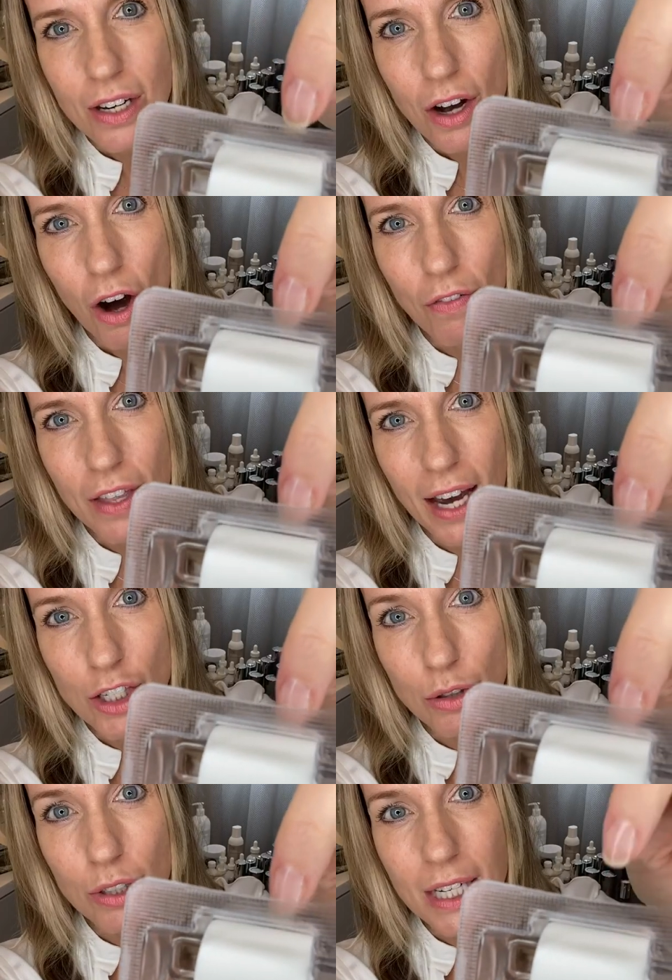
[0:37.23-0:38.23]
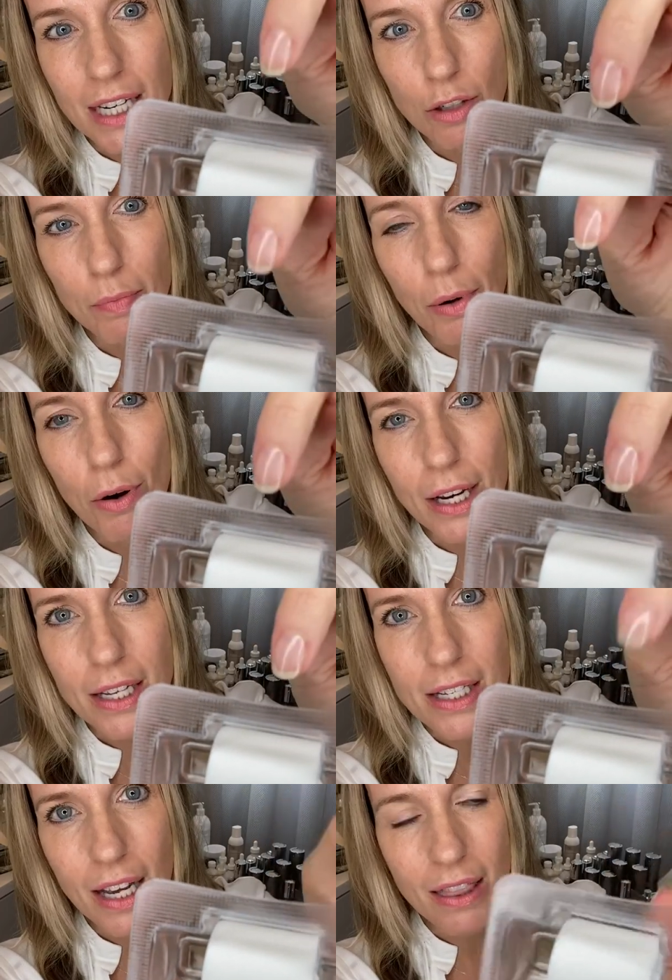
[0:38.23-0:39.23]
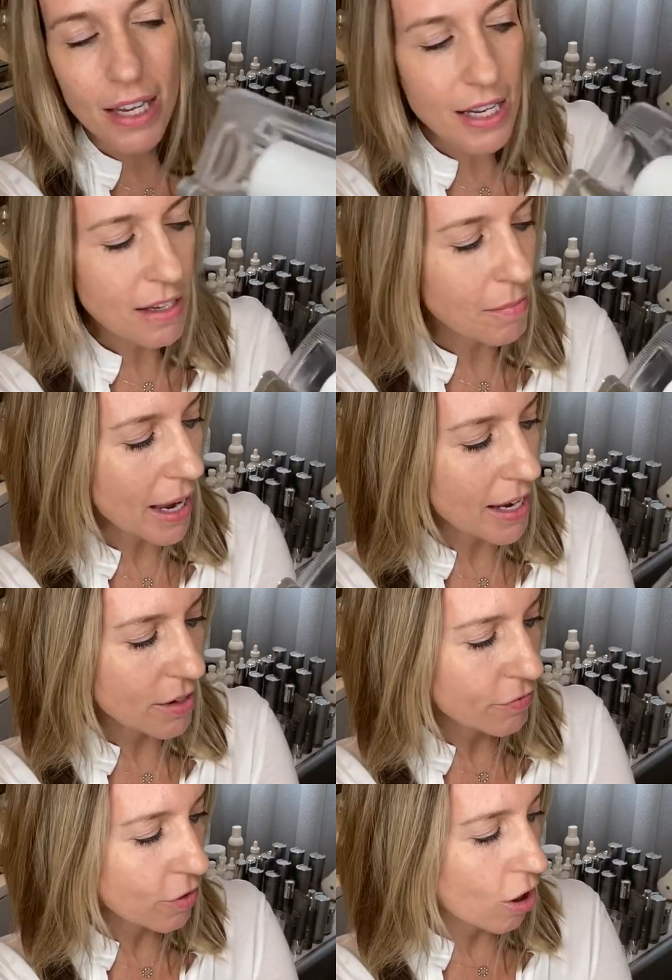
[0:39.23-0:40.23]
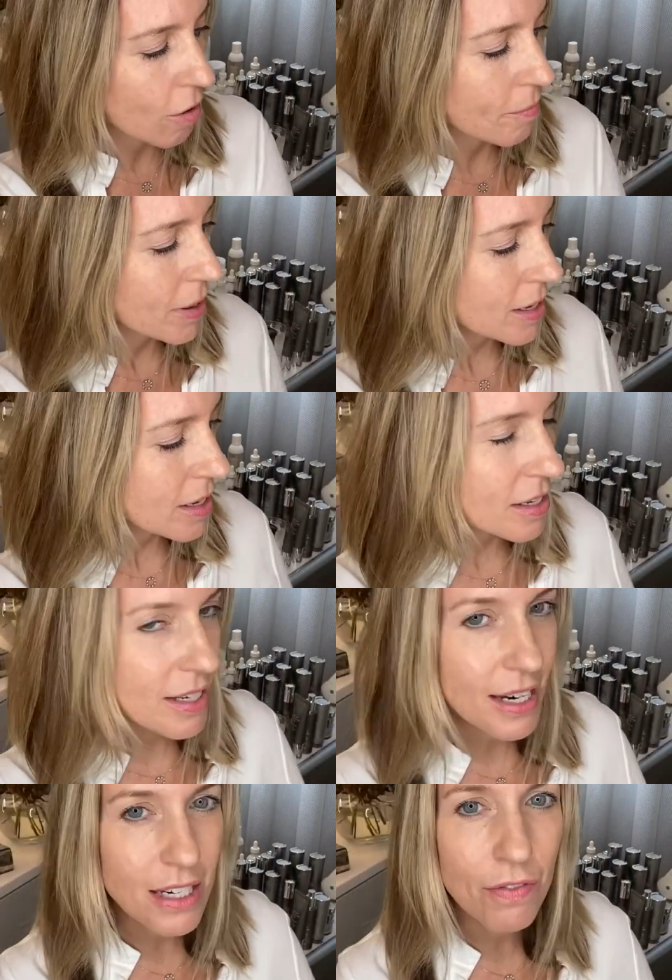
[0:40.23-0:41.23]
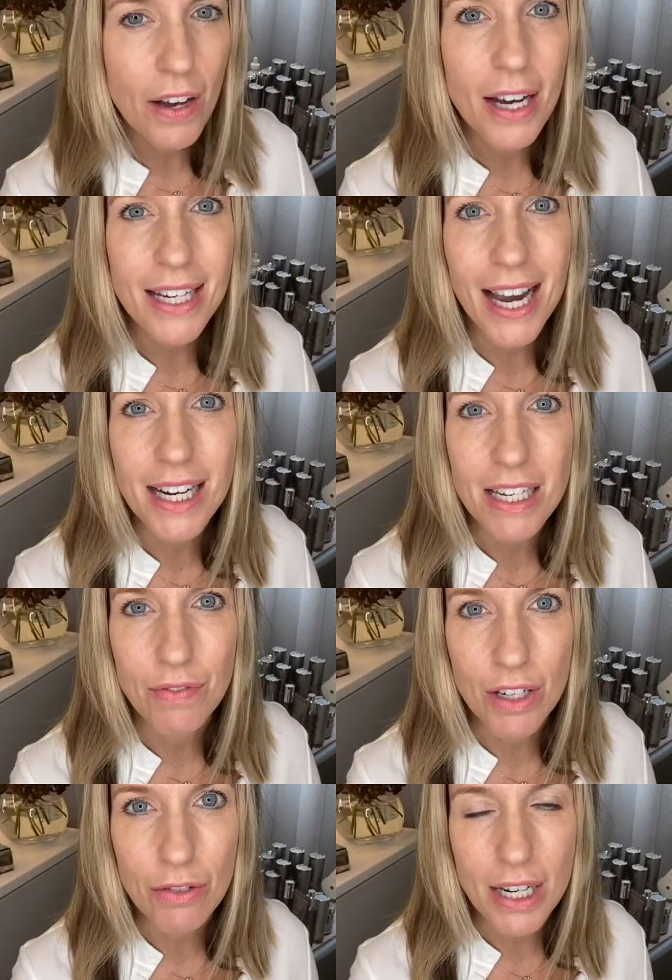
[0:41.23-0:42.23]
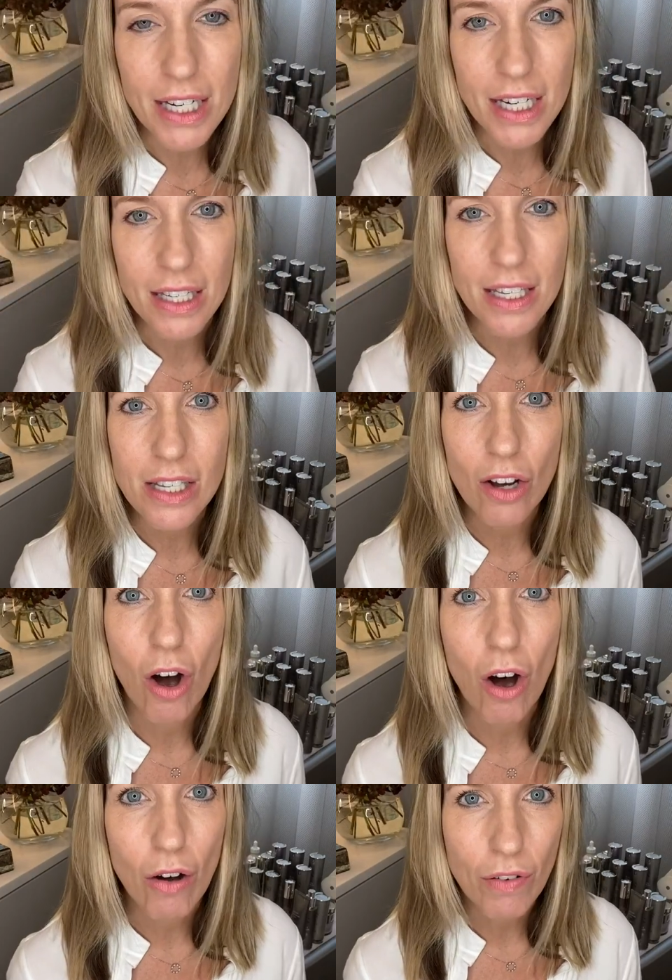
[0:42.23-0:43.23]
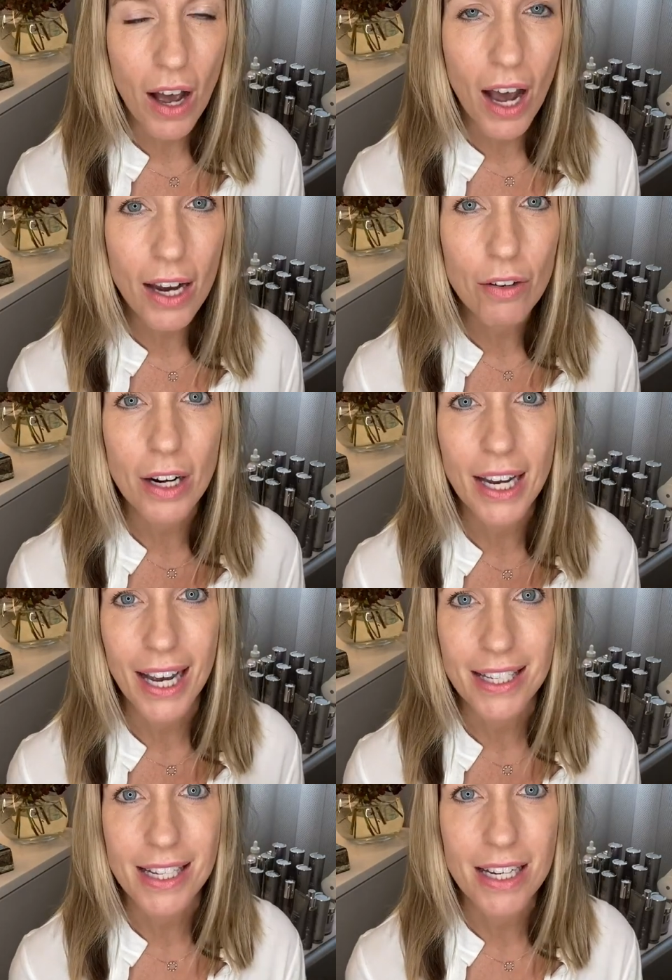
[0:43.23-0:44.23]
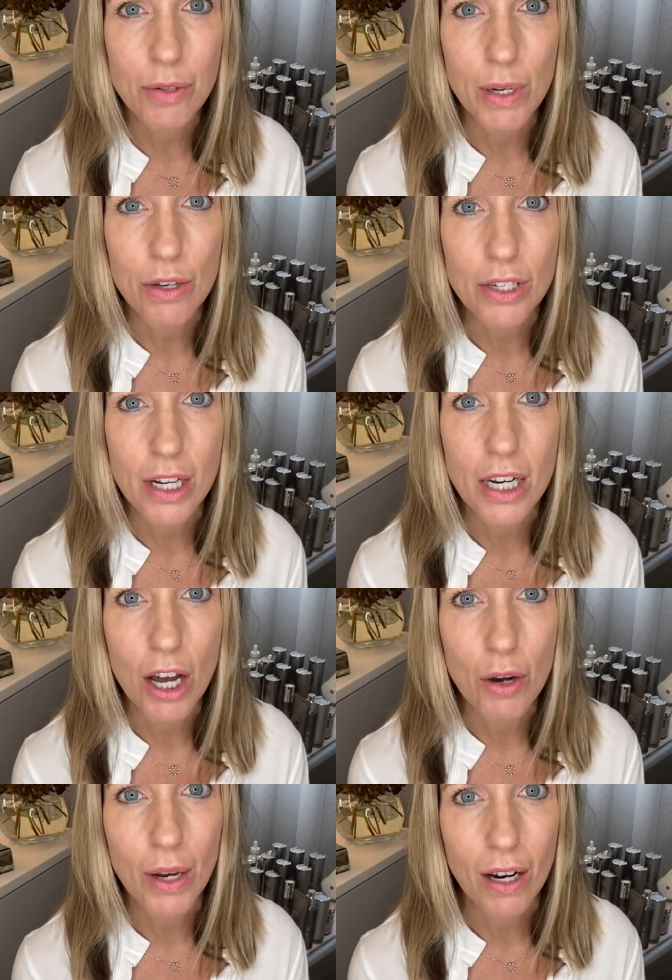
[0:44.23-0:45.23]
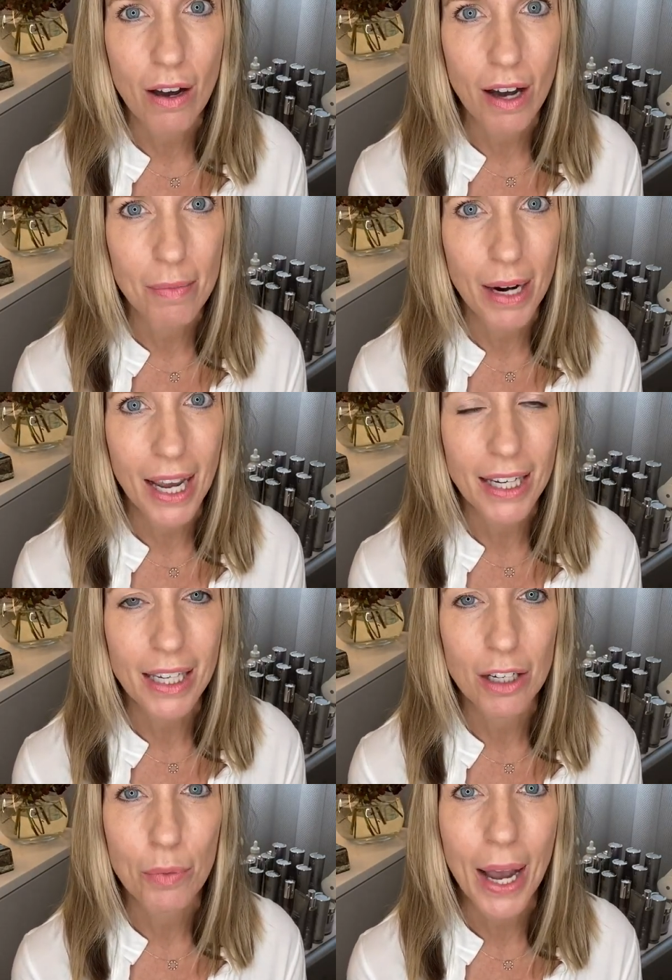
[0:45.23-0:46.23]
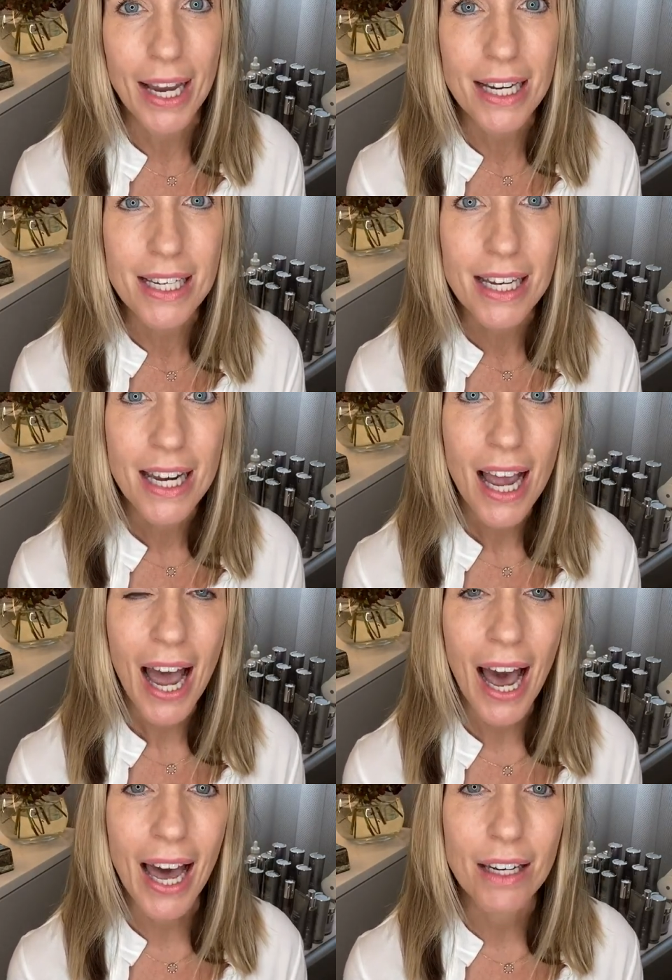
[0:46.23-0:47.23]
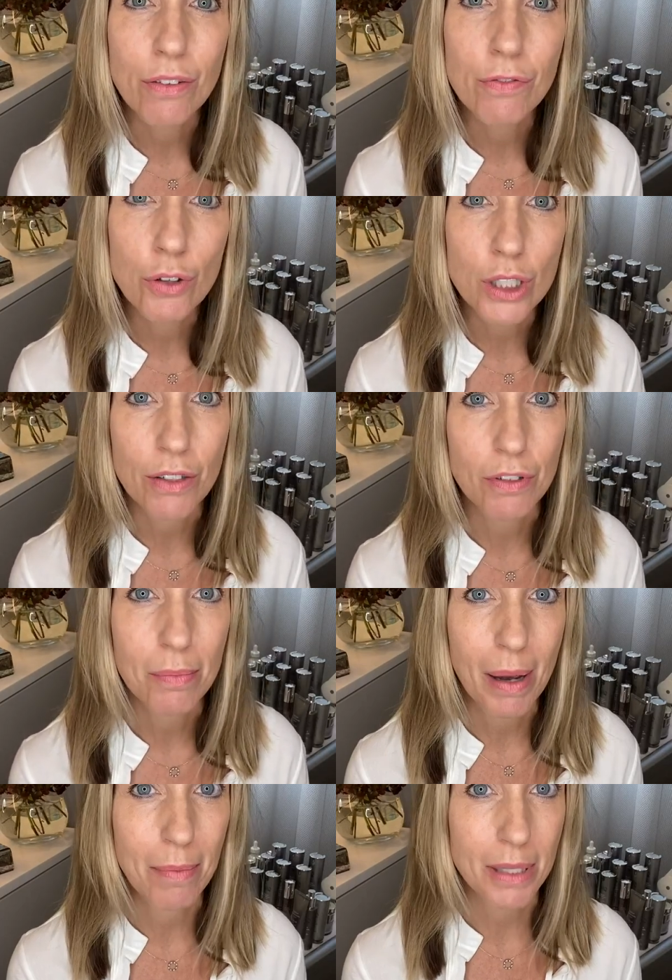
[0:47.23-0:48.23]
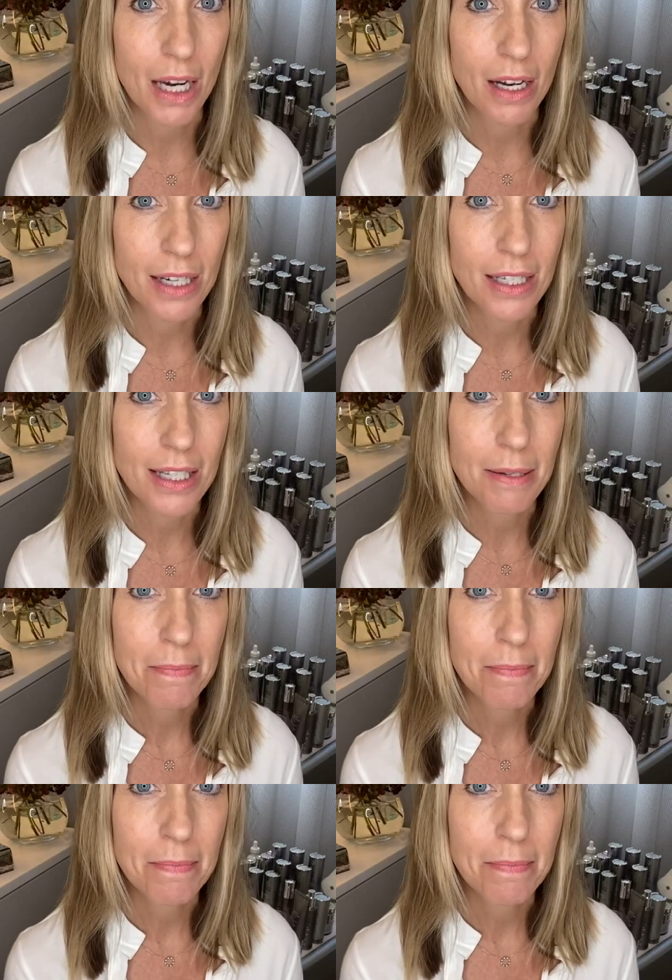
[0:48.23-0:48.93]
of the actual needle points, and these are made from solidified active ingredients of hyaluronic acid. We use a low and a high molecular weight, and 4 different peptides.